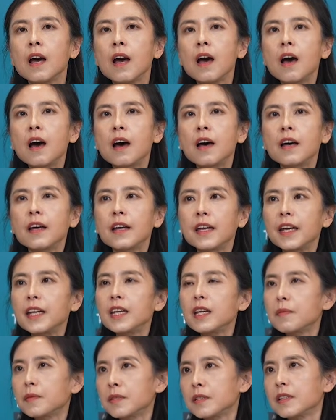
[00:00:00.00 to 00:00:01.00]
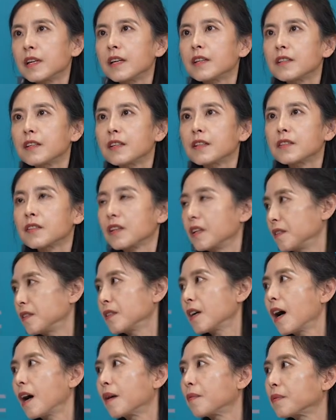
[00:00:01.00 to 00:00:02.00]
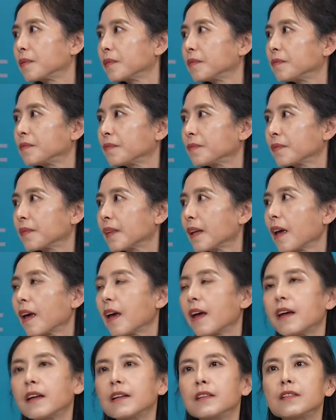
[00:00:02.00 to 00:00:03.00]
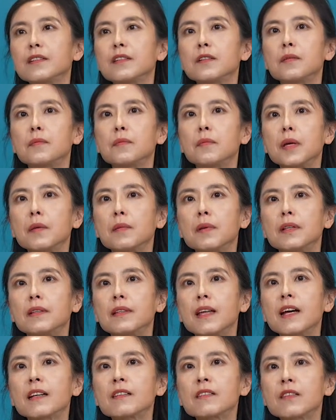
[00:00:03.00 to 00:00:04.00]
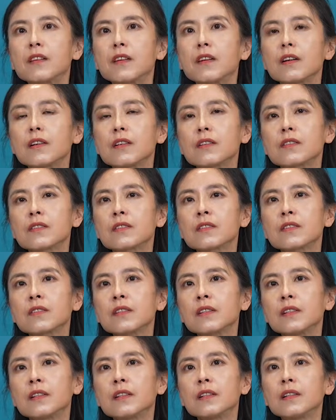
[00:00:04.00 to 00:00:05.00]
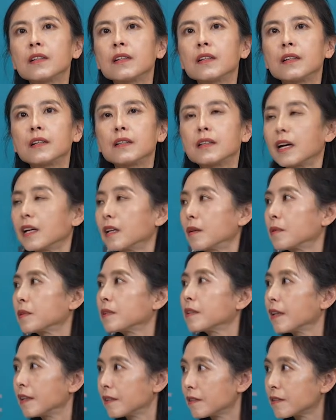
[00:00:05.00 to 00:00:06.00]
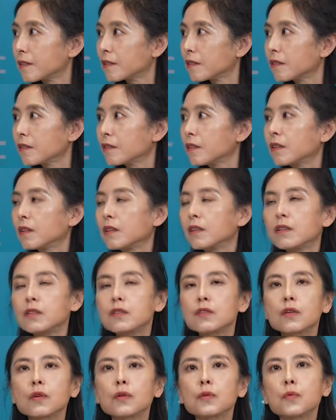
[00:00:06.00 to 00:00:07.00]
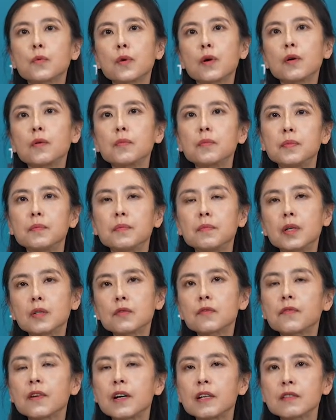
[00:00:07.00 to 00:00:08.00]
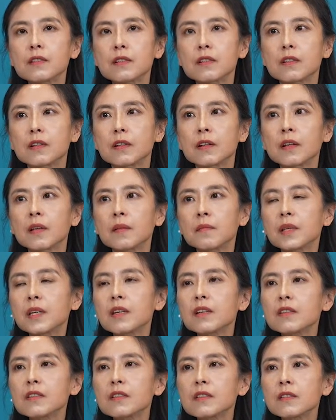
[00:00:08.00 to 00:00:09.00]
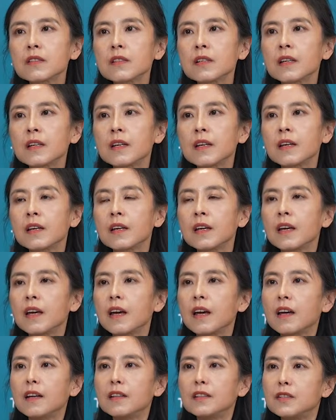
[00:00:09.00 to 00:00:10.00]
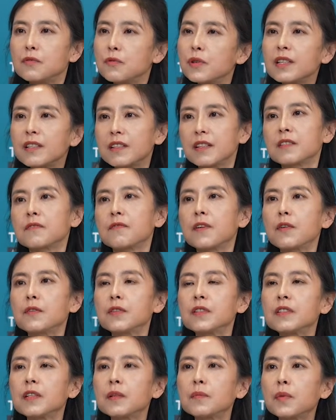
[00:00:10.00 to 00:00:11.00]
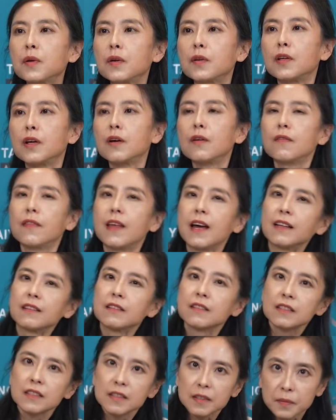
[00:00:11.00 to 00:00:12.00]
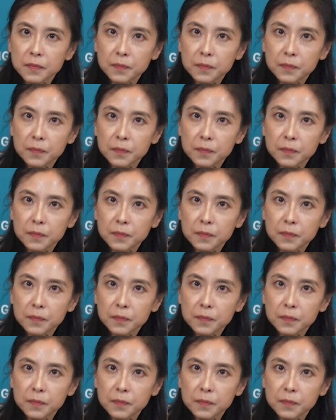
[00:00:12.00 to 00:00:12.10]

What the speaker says: 80% is N-type, and maybe next year is 90%. So it will much faster, because the reason is very simple. That